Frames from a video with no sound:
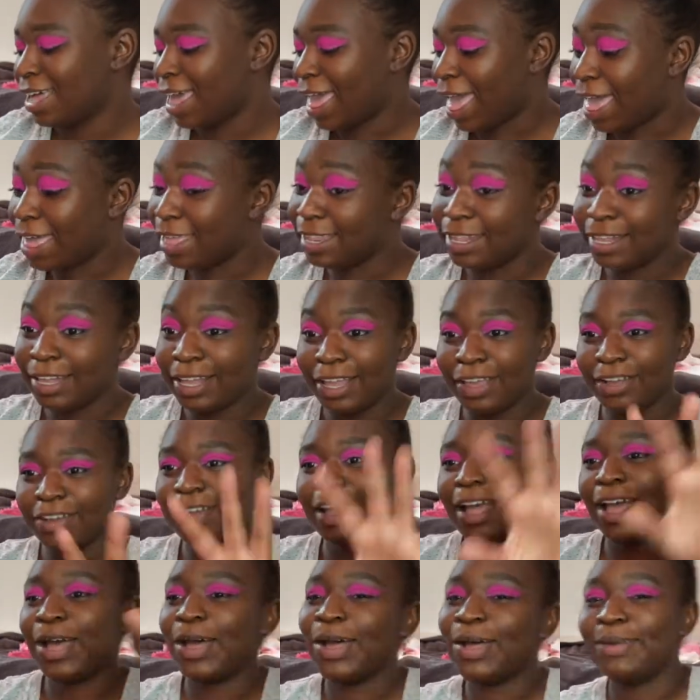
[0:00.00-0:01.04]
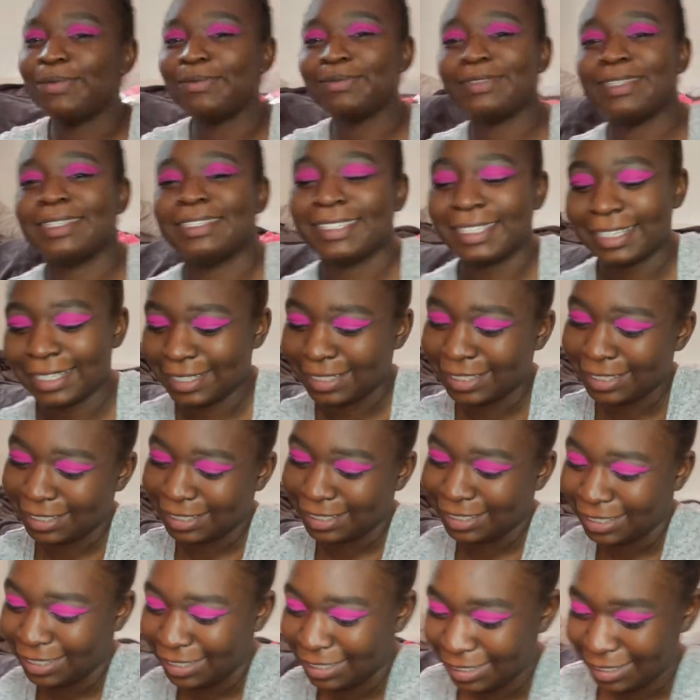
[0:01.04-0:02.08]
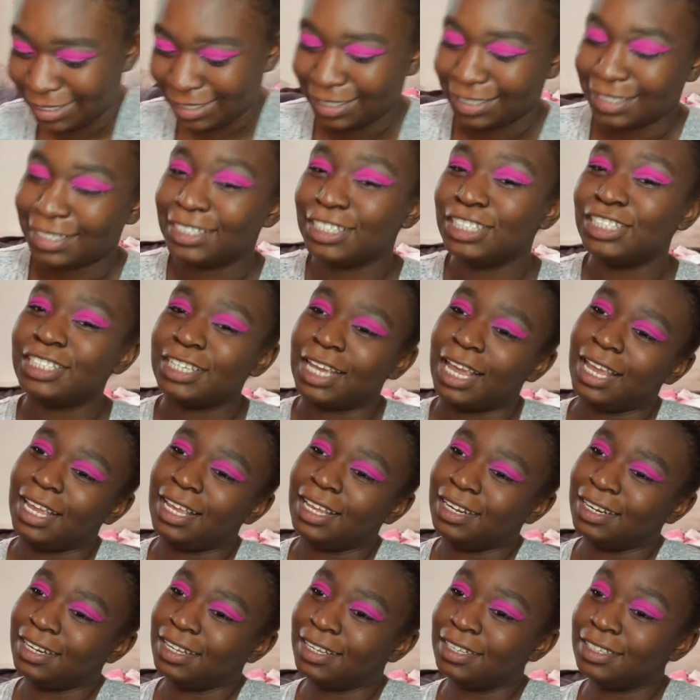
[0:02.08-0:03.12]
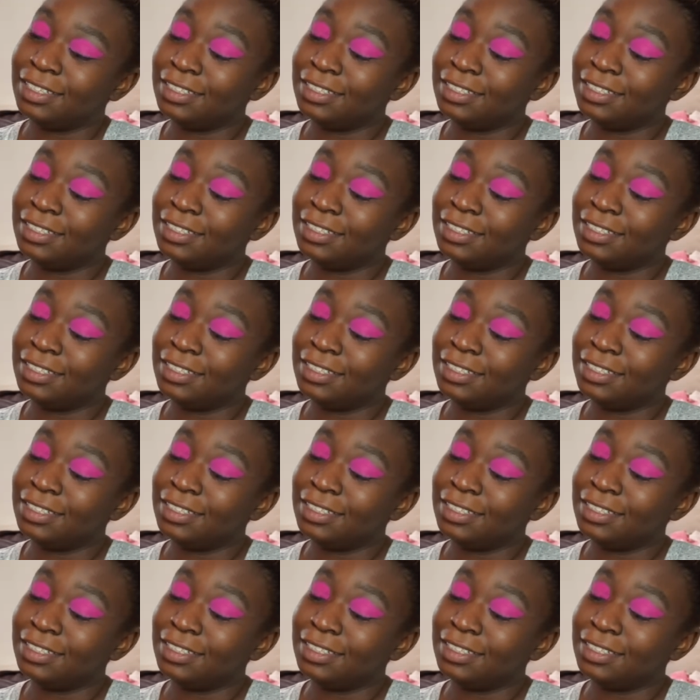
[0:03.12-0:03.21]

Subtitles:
And then here comes Jane